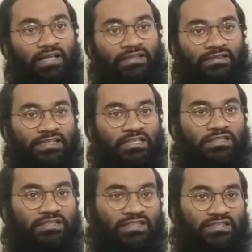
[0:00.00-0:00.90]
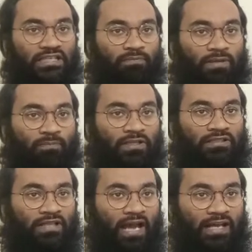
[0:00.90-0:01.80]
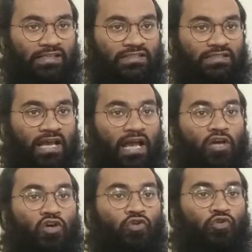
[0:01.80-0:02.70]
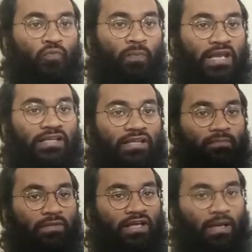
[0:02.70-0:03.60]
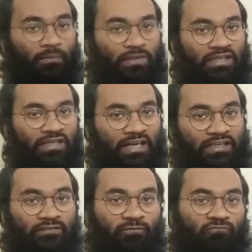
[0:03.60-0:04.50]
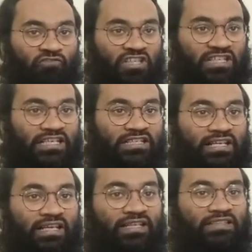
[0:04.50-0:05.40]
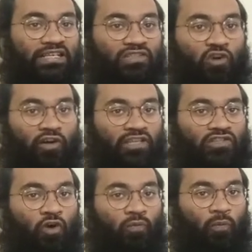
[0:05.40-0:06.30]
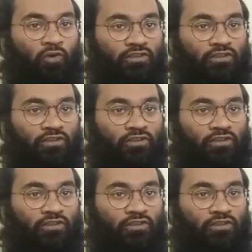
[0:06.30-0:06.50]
These 16-bit bus lines, to make them communicate, we need connecting sockets on both